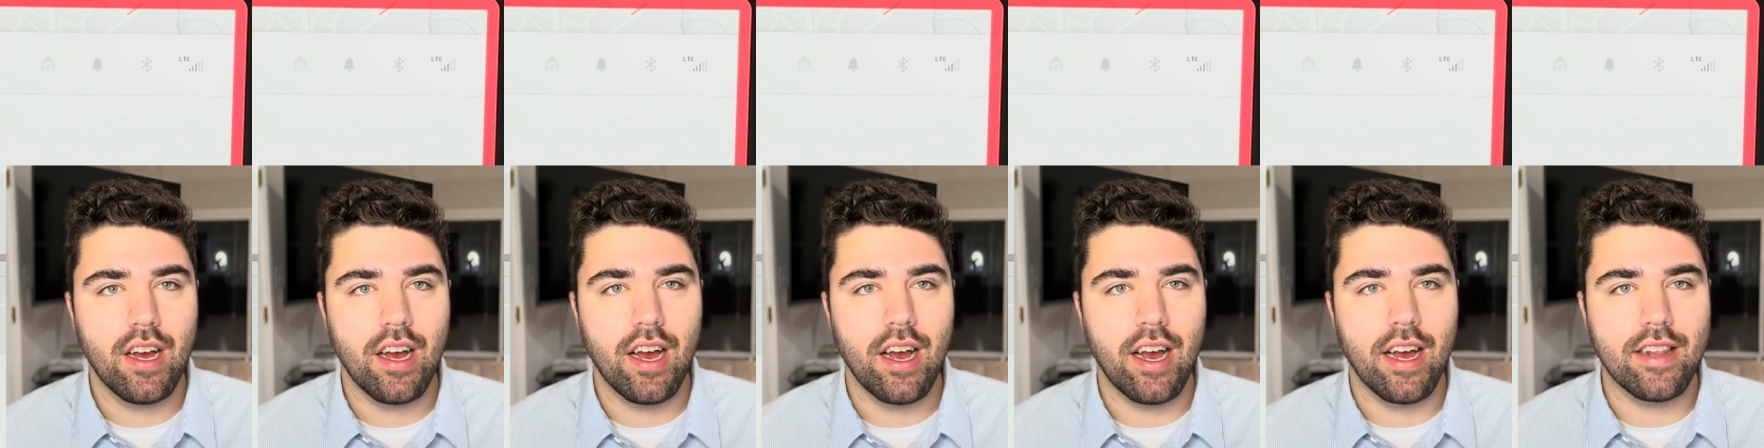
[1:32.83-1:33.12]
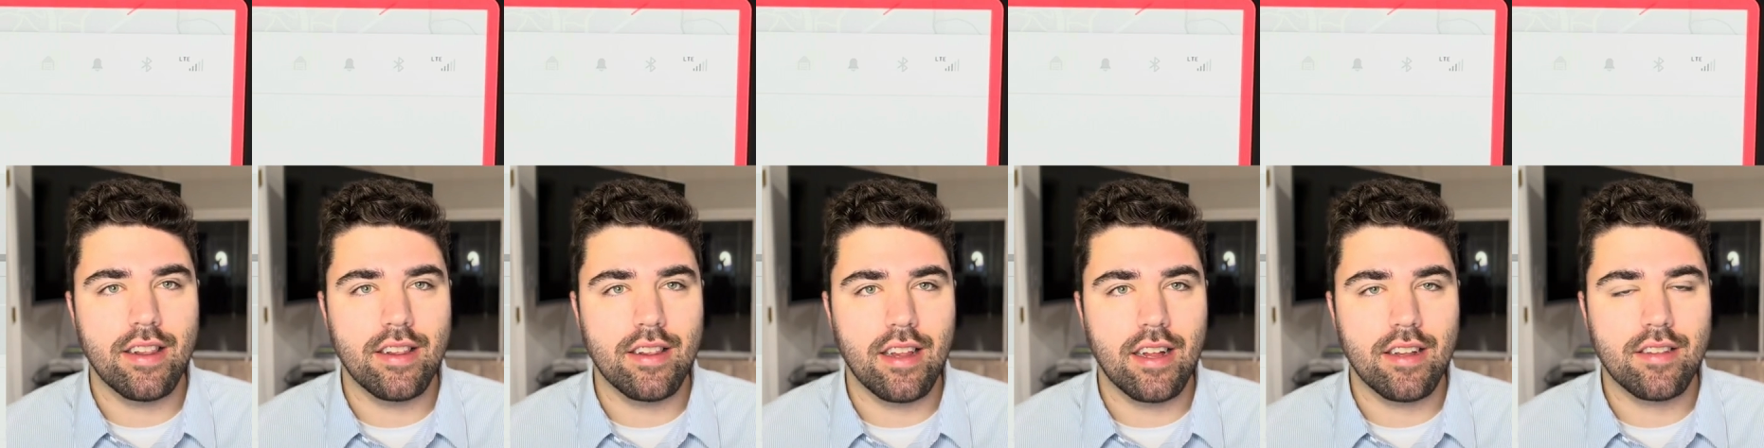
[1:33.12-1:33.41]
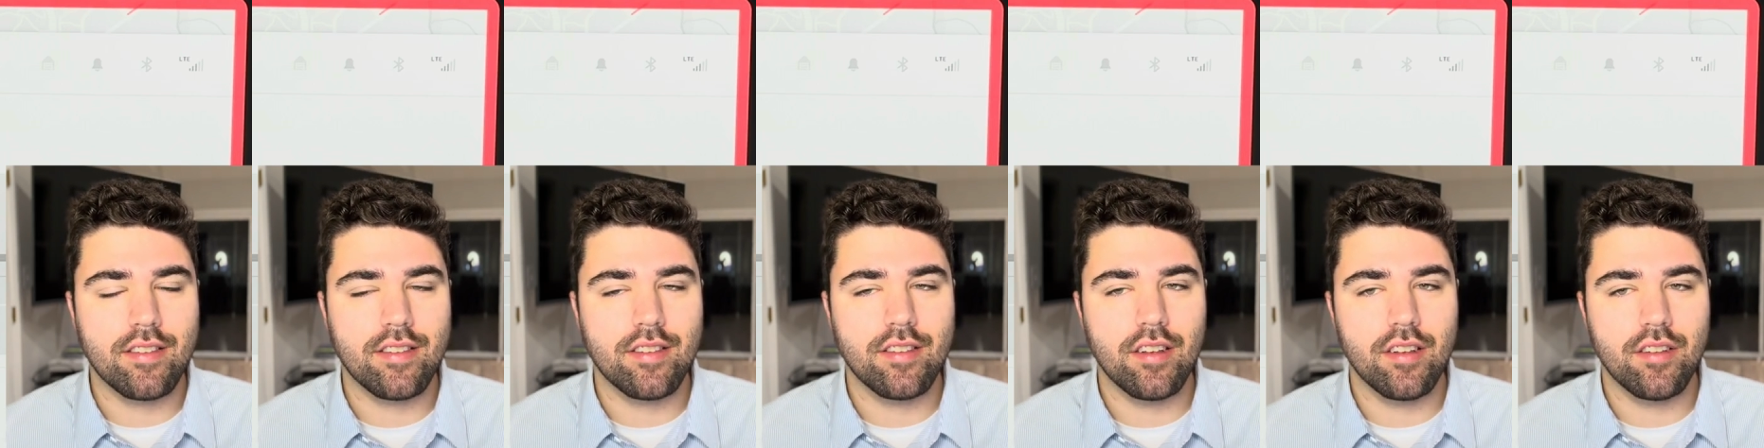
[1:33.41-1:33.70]
and
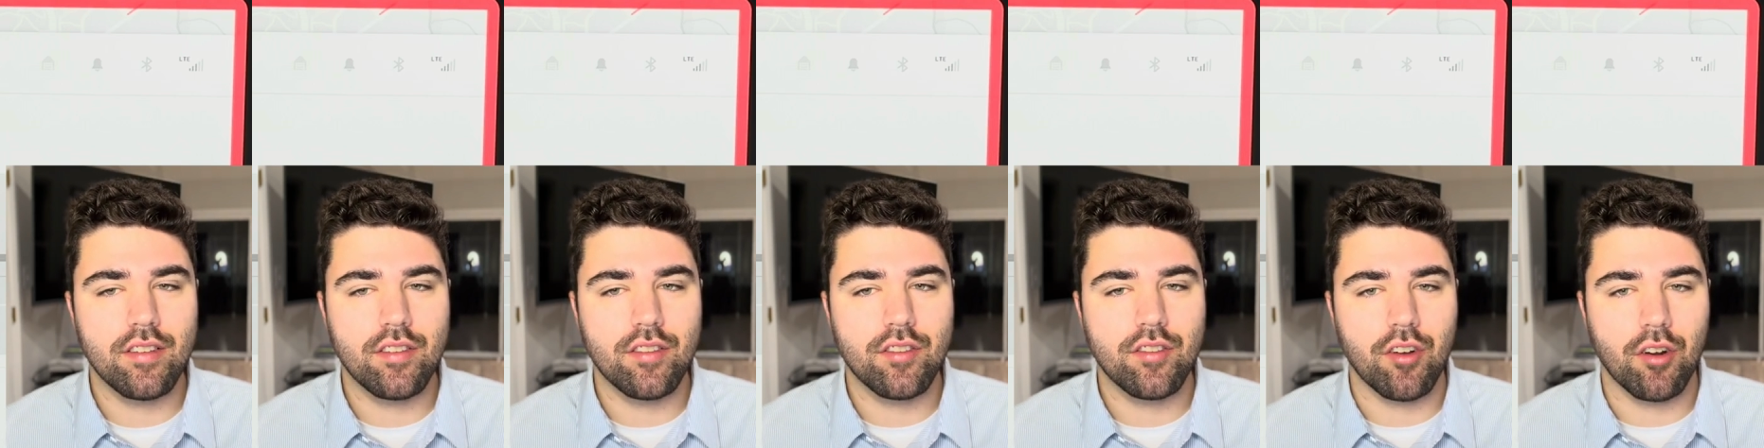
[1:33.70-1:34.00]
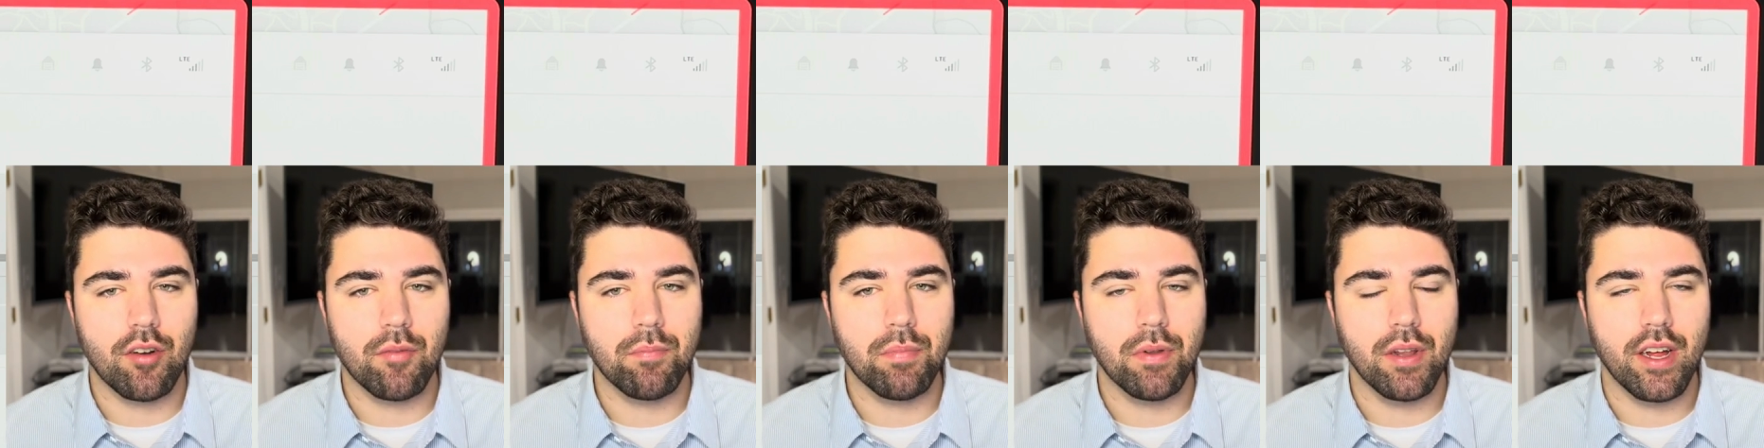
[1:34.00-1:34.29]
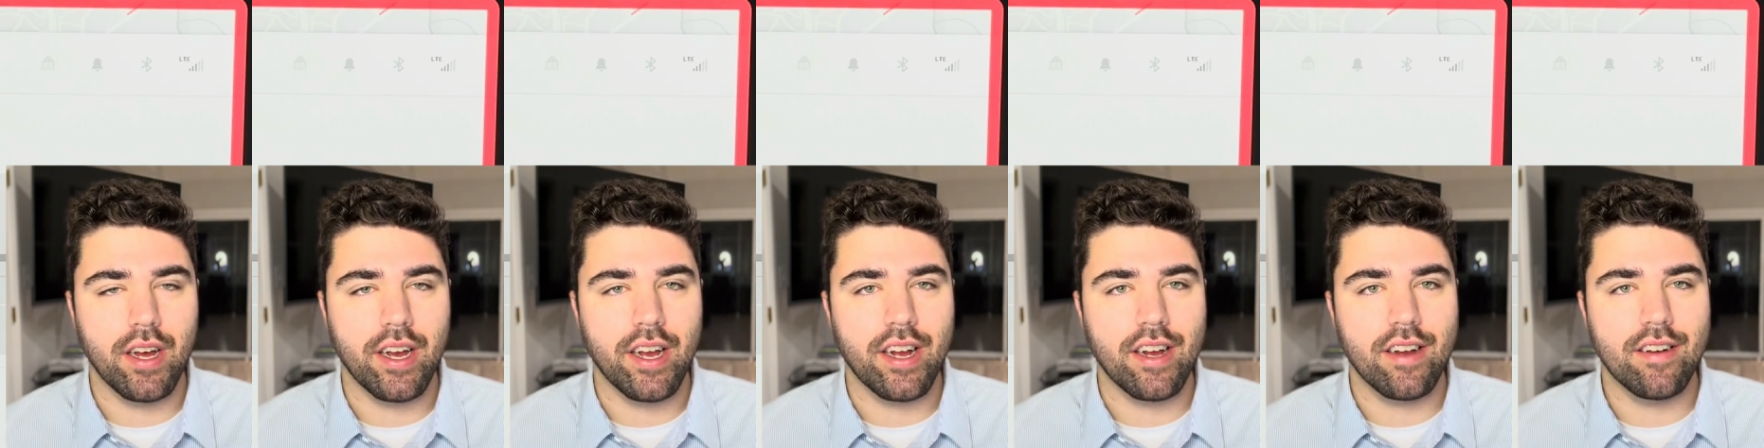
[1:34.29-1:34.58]
let's start
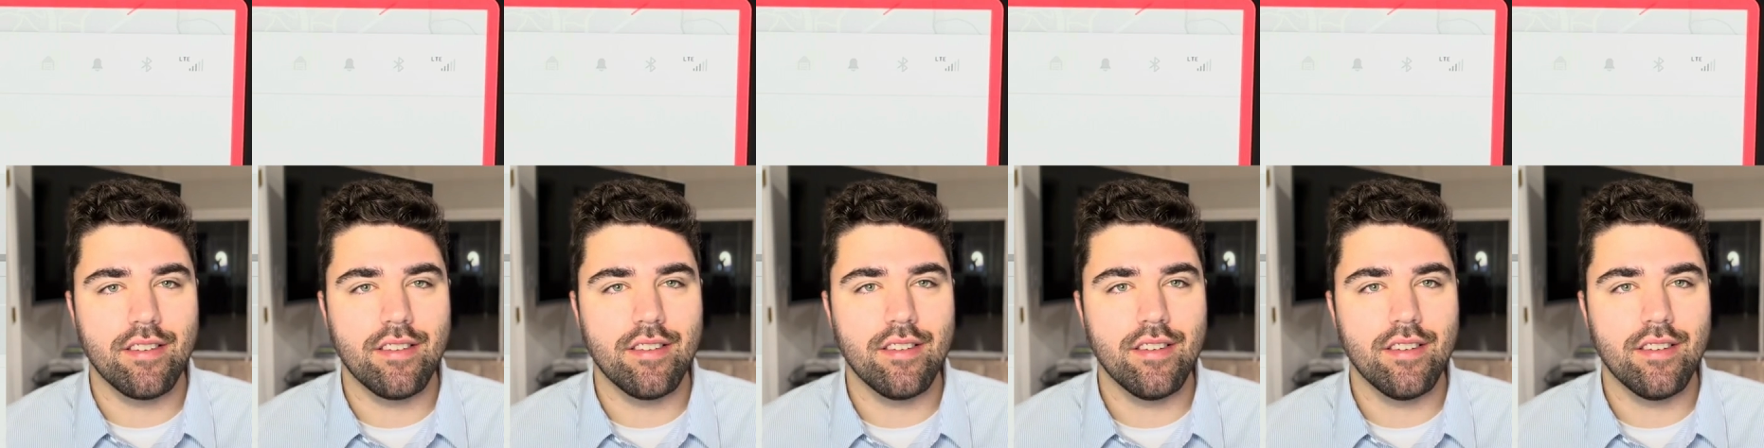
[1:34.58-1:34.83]
playing.